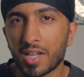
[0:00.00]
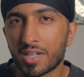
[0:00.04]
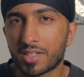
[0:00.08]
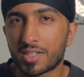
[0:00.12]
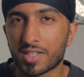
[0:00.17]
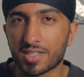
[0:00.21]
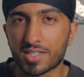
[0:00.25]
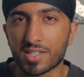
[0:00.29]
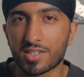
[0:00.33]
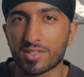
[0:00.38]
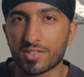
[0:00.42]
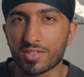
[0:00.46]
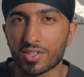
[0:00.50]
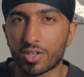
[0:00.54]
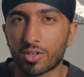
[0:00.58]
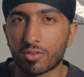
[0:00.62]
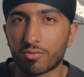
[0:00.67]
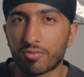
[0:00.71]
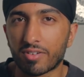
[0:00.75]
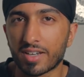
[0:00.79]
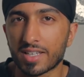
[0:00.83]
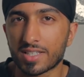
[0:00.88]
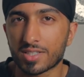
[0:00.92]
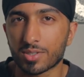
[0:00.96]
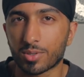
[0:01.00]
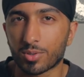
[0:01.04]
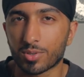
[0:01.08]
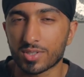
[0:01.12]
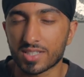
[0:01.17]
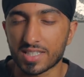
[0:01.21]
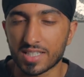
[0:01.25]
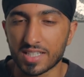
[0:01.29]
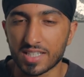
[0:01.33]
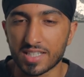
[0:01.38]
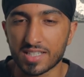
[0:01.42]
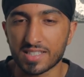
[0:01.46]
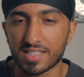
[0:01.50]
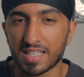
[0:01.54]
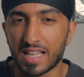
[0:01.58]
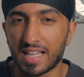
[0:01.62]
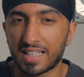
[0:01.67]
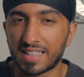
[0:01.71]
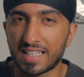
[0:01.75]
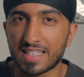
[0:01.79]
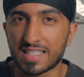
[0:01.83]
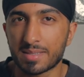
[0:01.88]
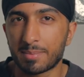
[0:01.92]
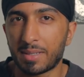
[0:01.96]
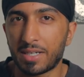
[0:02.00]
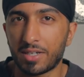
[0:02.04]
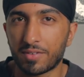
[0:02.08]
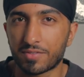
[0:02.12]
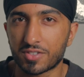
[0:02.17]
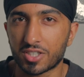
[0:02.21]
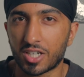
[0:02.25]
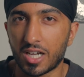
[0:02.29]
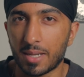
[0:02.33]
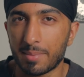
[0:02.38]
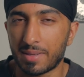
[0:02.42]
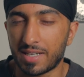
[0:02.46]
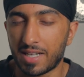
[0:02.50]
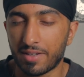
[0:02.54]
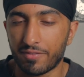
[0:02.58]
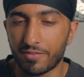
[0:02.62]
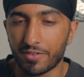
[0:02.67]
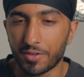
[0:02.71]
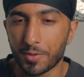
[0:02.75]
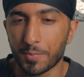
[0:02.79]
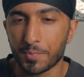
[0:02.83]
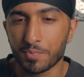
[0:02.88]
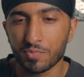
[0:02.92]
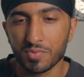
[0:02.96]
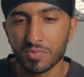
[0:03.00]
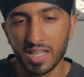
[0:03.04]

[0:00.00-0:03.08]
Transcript: dozens of resources and this amount of time and effort